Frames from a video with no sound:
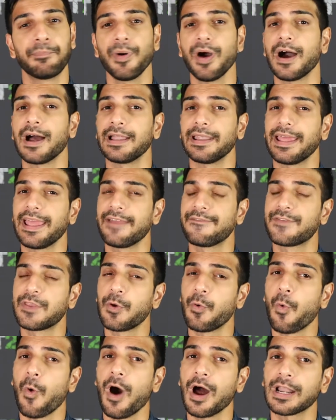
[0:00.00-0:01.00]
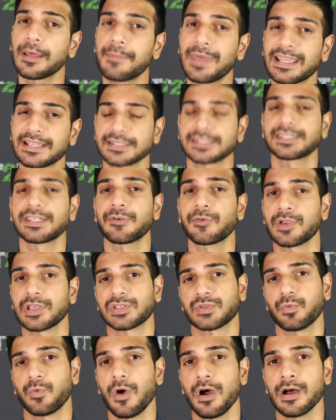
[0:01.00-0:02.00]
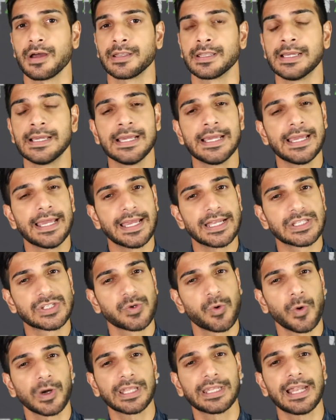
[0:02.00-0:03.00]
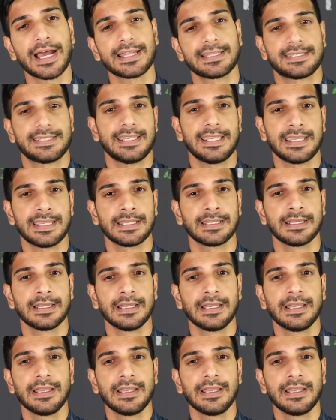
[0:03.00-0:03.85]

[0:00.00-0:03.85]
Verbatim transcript: but if you want to make a serious run in 2019,